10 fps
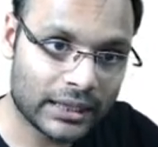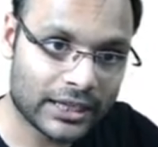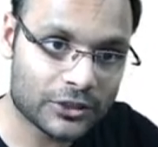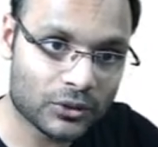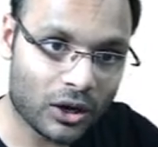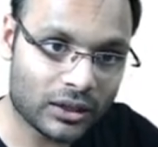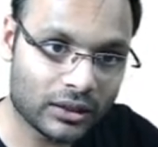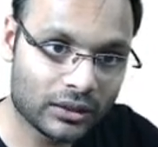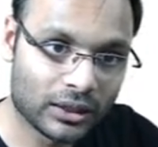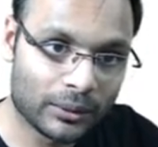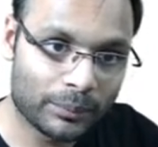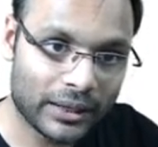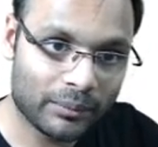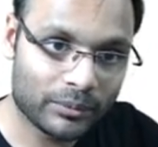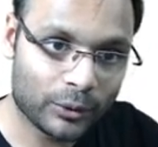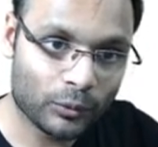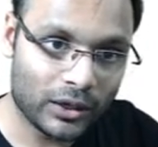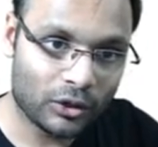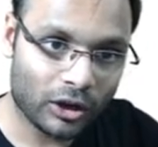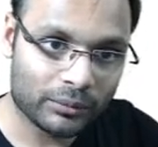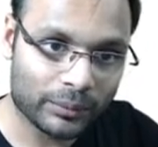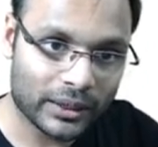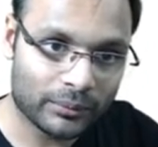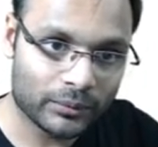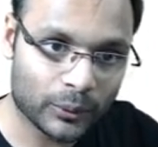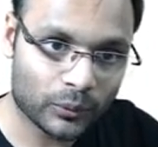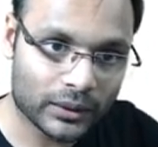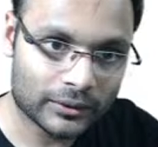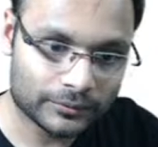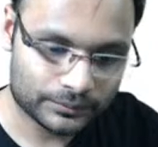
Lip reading: It is not a preemptive one, non-preemptive one.